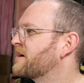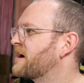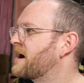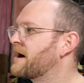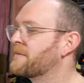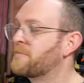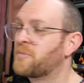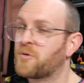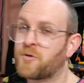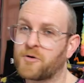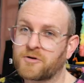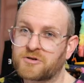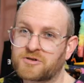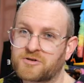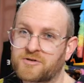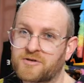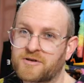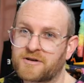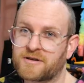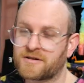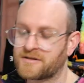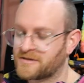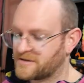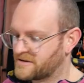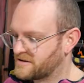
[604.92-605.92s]
a
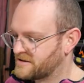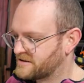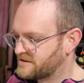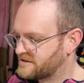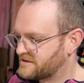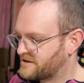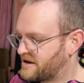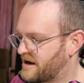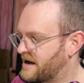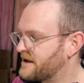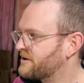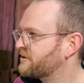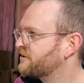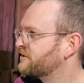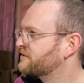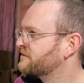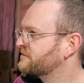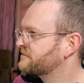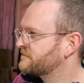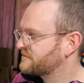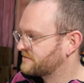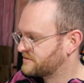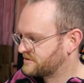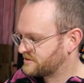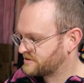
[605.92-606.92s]
portrait, the side
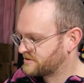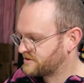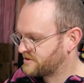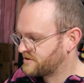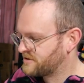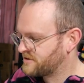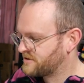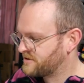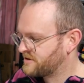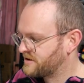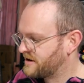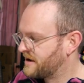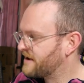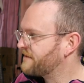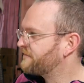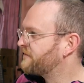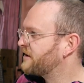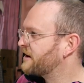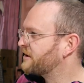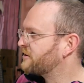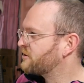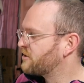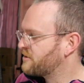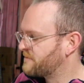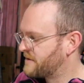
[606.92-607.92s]
on. So if
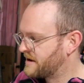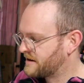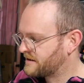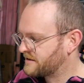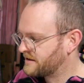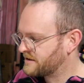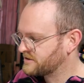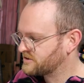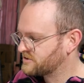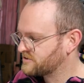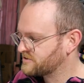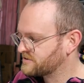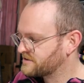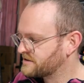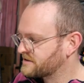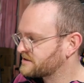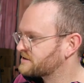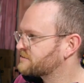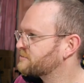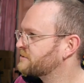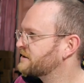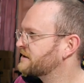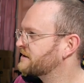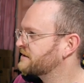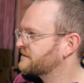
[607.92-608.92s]
I go back and I choose
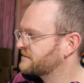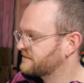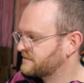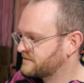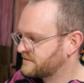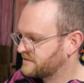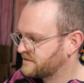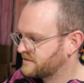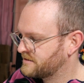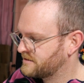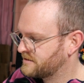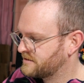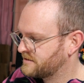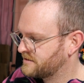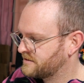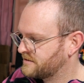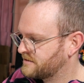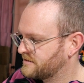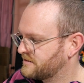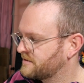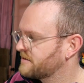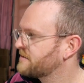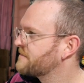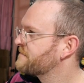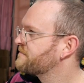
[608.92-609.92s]
this one,
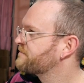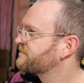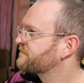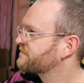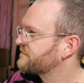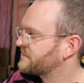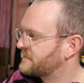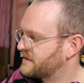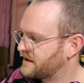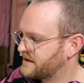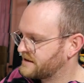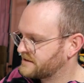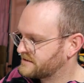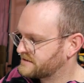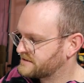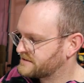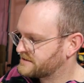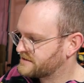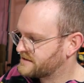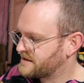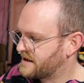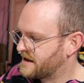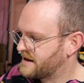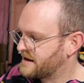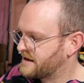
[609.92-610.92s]
it's
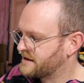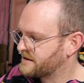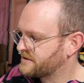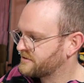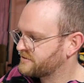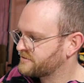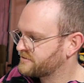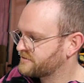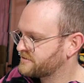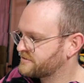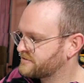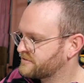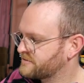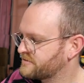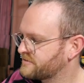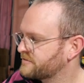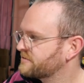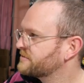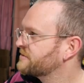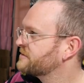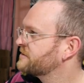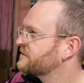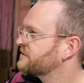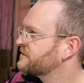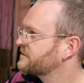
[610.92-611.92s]
that
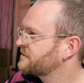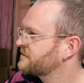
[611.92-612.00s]
angle.